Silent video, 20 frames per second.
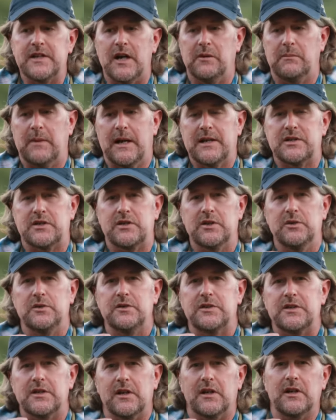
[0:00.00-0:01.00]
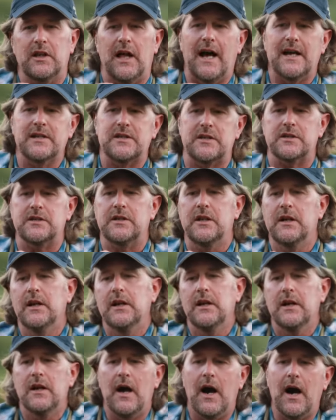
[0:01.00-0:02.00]
tell my students in classes
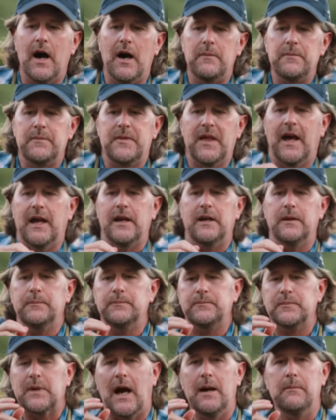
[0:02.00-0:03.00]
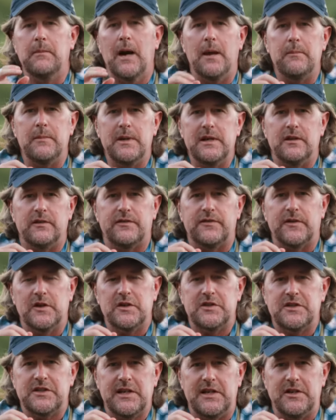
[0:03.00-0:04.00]
that I might be the
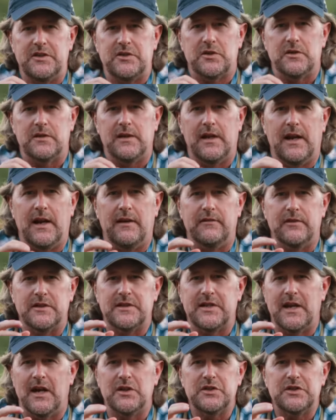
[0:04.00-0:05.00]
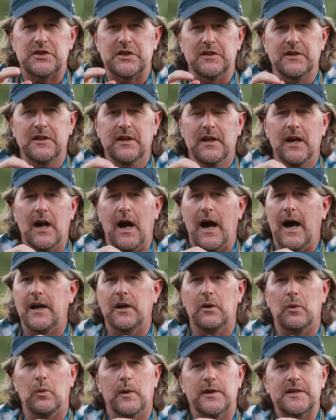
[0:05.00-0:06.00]
first teacher that ever tells you, I
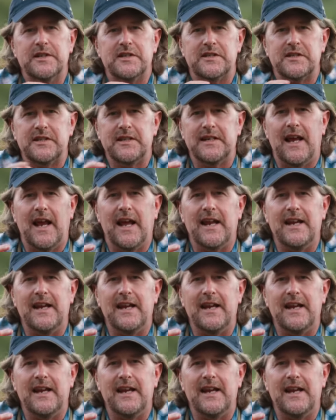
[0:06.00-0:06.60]
don't want to see